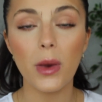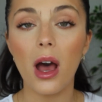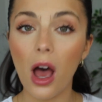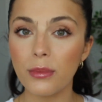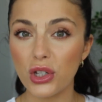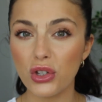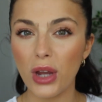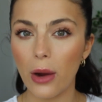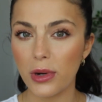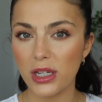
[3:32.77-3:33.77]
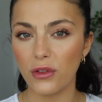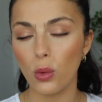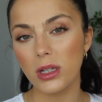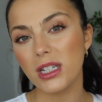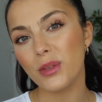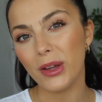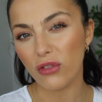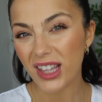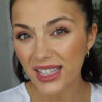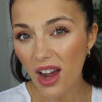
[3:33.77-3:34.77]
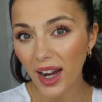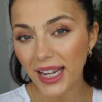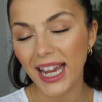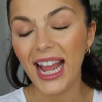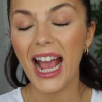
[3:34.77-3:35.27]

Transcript: but up to 2 hours if you want it to be really dark,